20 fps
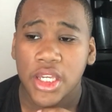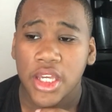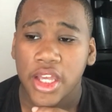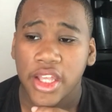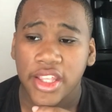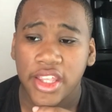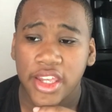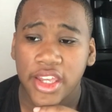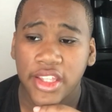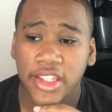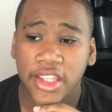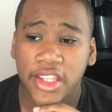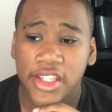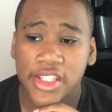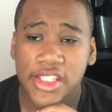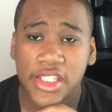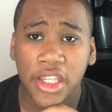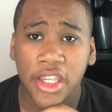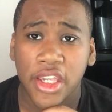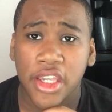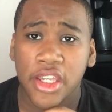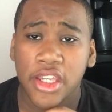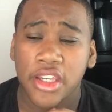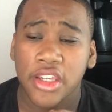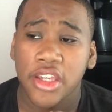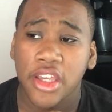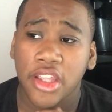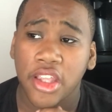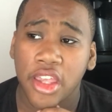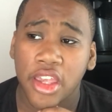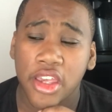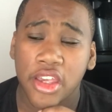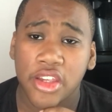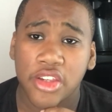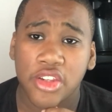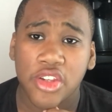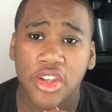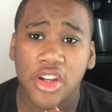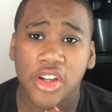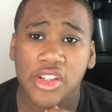and then they'll see it, and
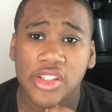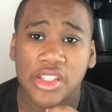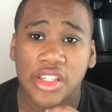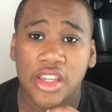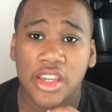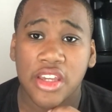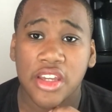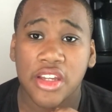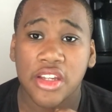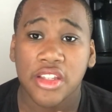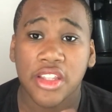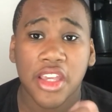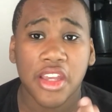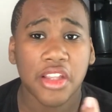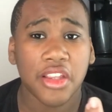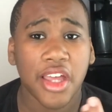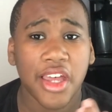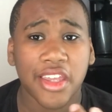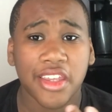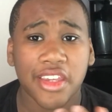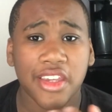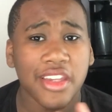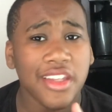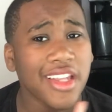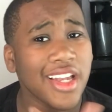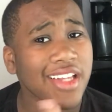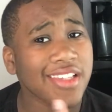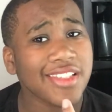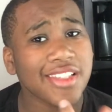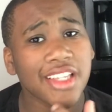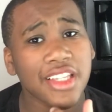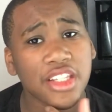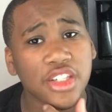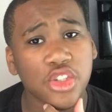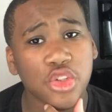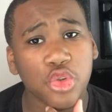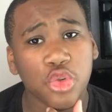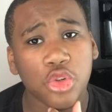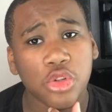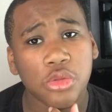then, you know what I'm saying, they'll like it, and I'll send it
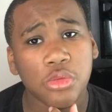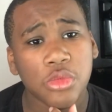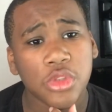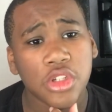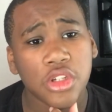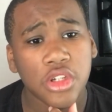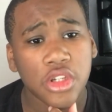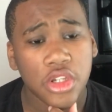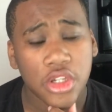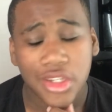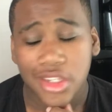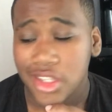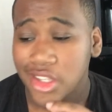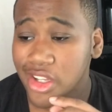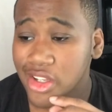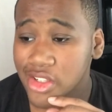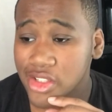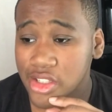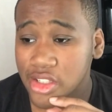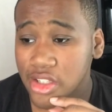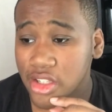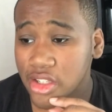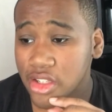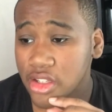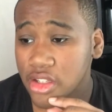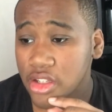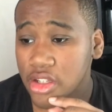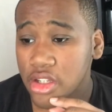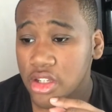to them, you know what I'm saying?